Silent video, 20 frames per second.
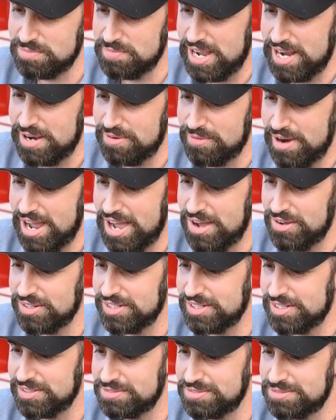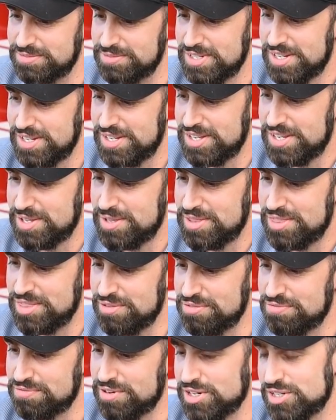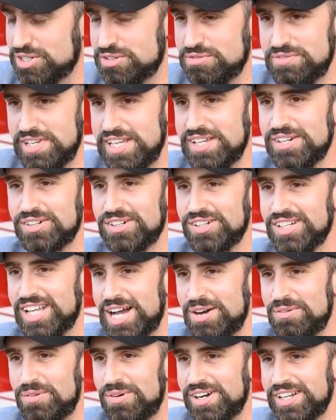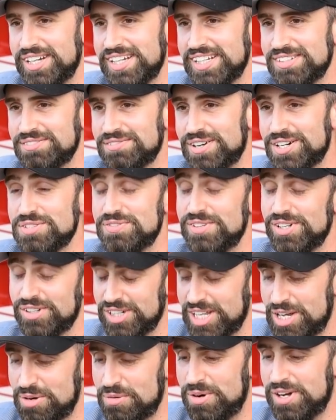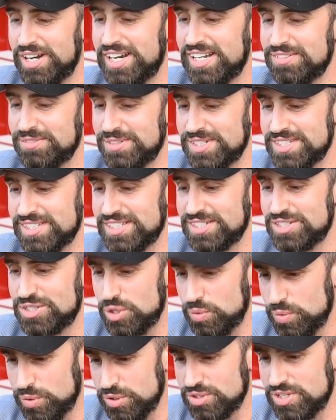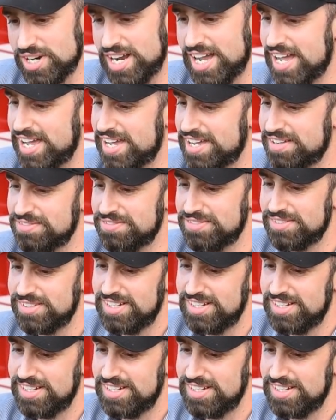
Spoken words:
my route of the first vehicle I wanted. First vehicle I wanted was a 2-wheel drive,